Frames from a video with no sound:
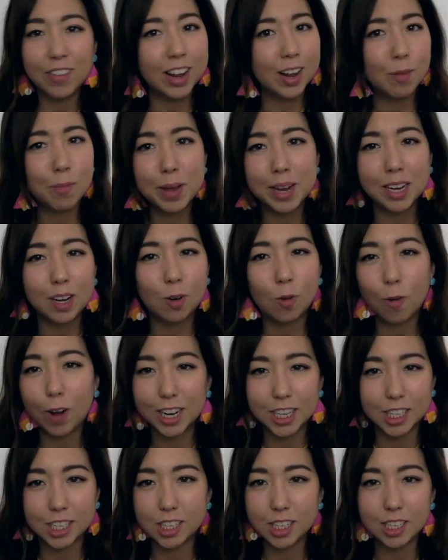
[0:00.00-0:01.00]
like, many
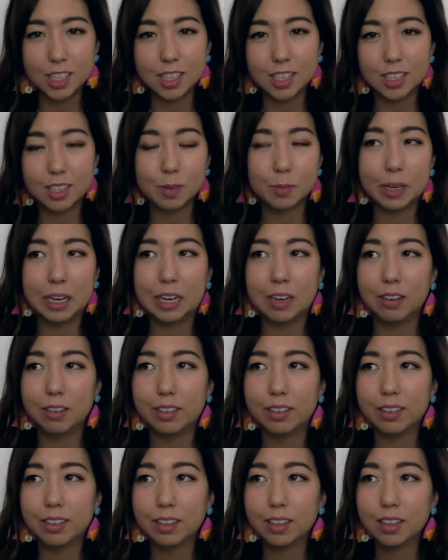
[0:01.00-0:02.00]
questions about
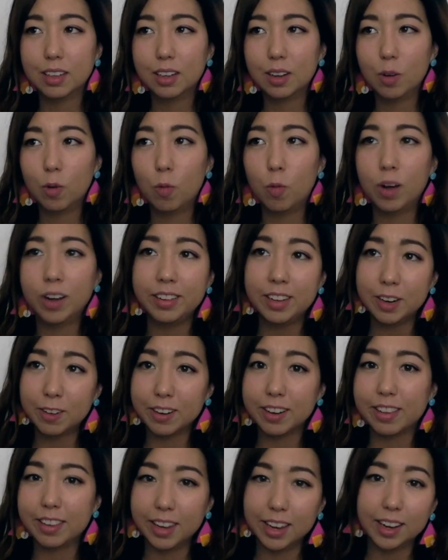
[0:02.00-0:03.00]
what they
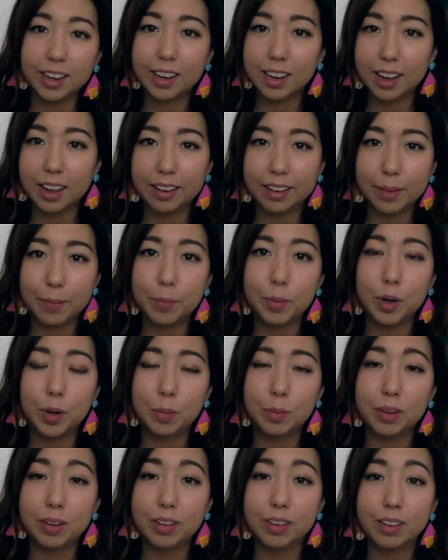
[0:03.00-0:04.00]
were thinking at the
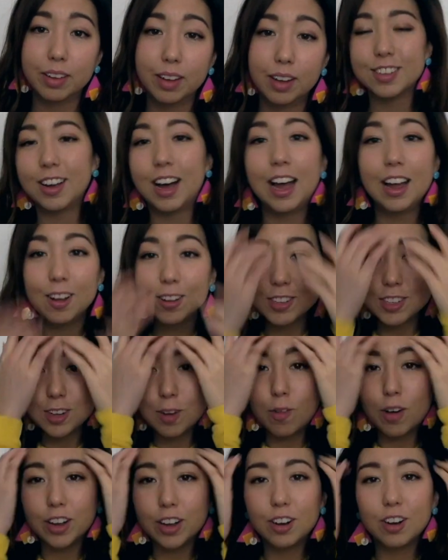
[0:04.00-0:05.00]
moment. So I also
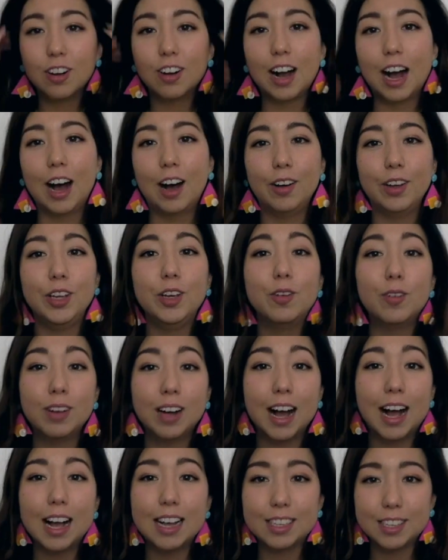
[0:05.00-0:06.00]
wonder how you
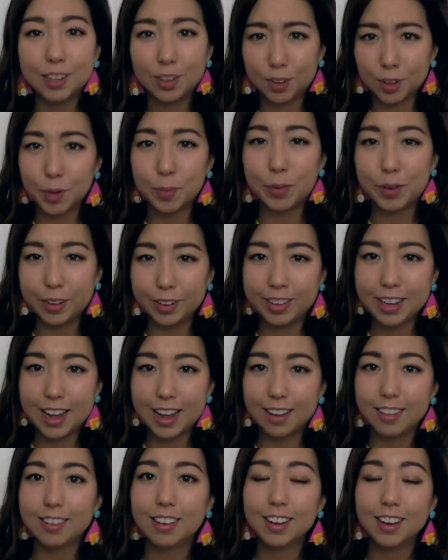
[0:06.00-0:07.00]
guys interpreted
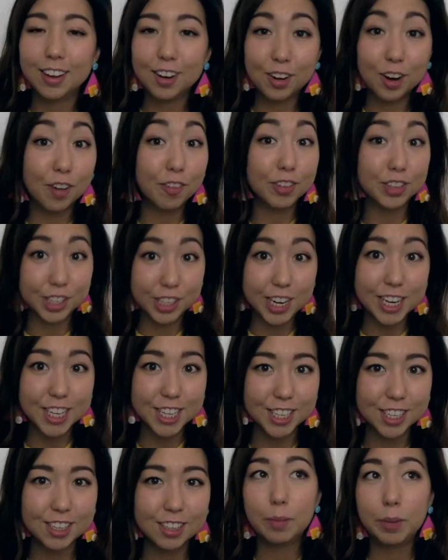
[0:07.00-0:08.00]
that
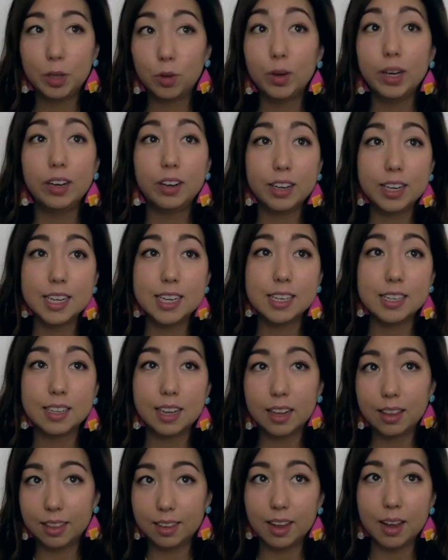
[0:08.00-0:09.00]
conversation between Riz
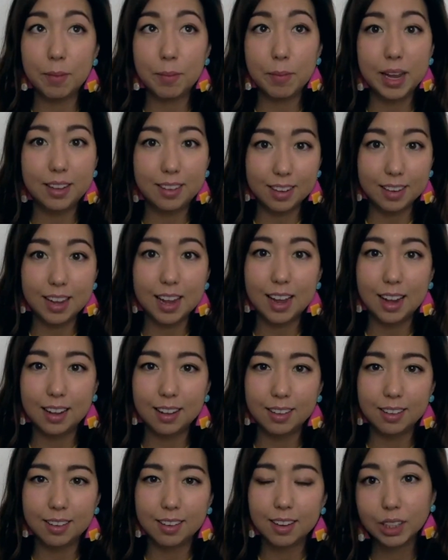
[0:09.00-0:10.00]
and Tem at the
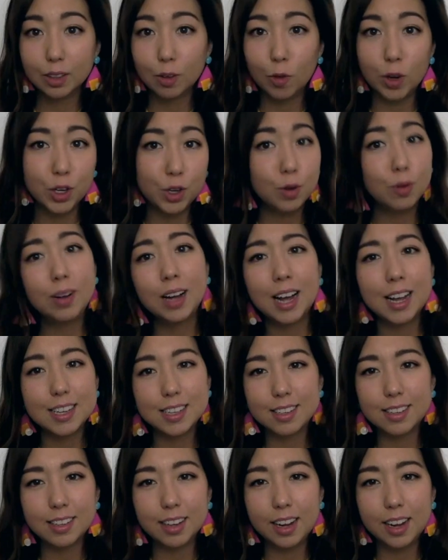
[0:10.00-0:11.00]
end. What you guys
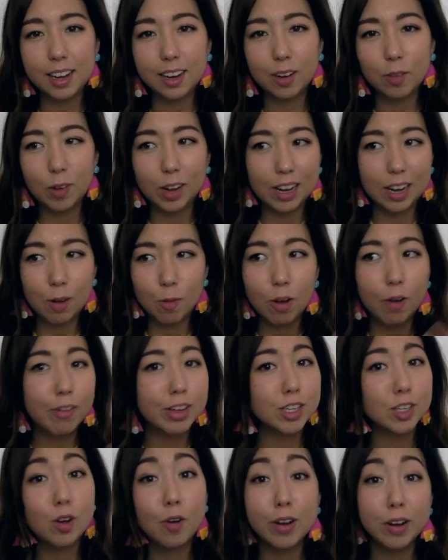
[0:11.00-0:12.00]
think, well, like, what was
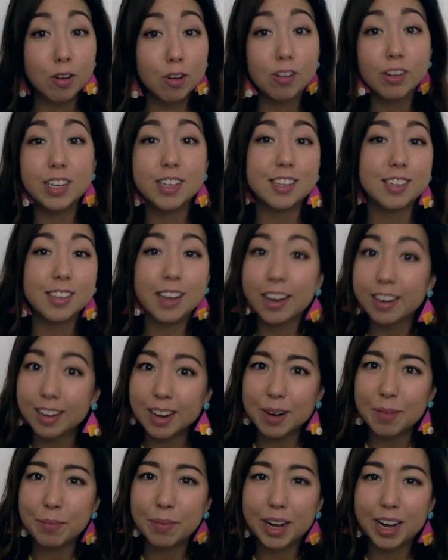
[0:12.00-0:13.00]
going on inside their
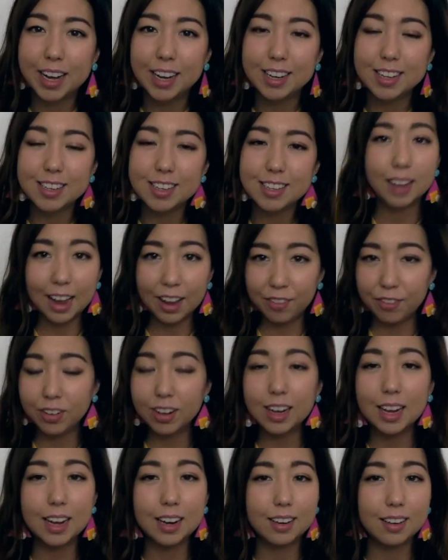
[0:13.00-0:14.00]
minds. I feel
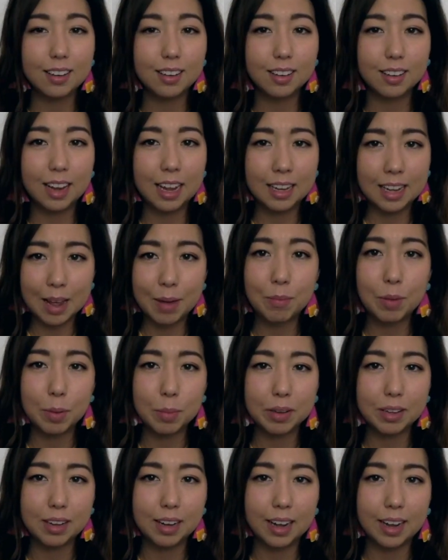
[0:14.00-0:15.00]
like at that
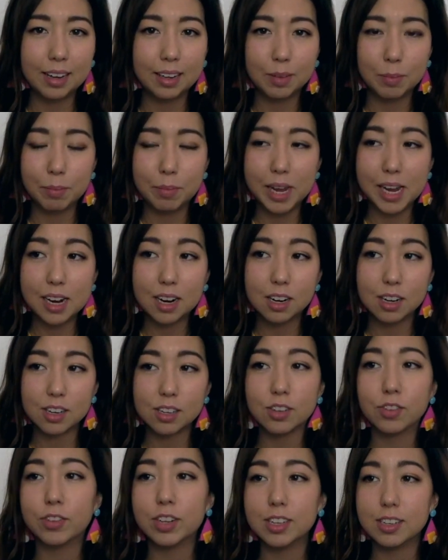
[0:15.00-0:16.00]
moment, like, the makers
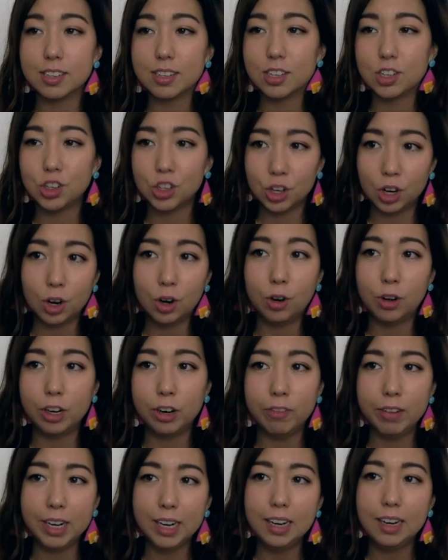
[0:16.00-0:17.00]
of this show, they
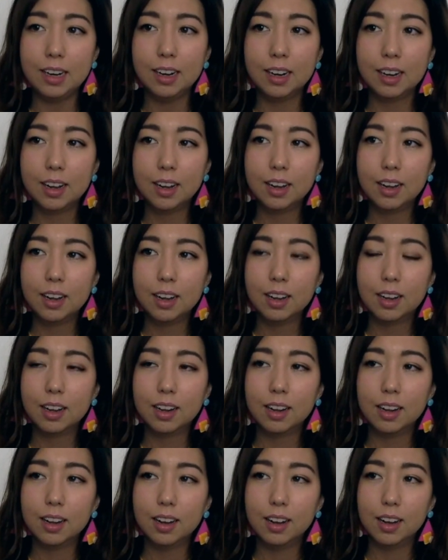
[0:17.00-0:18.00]
really
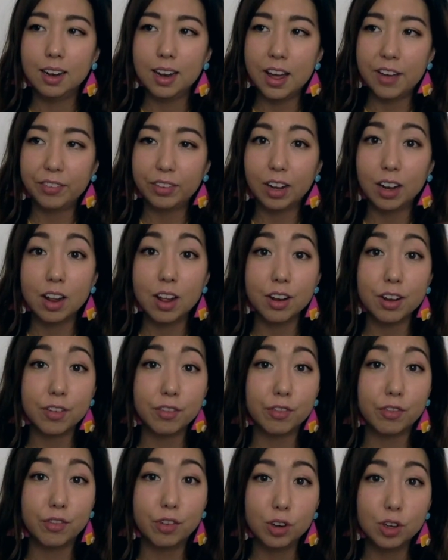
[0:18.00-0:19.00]
left a lot of
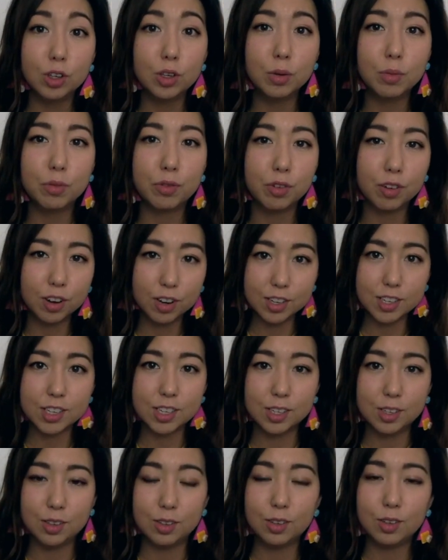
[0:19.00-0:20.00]
room for us
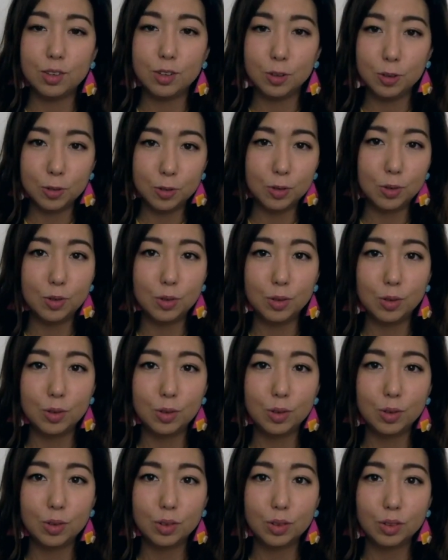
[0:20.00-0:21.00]

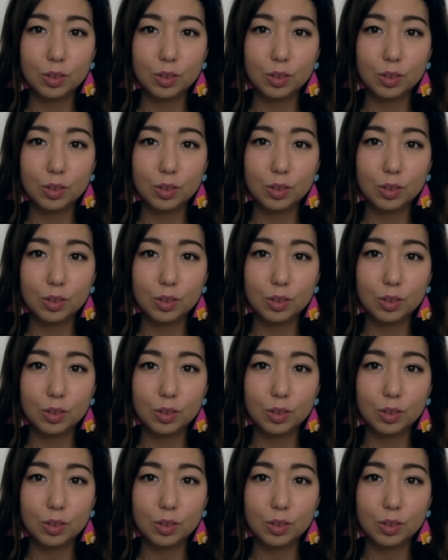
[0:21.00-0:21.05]
to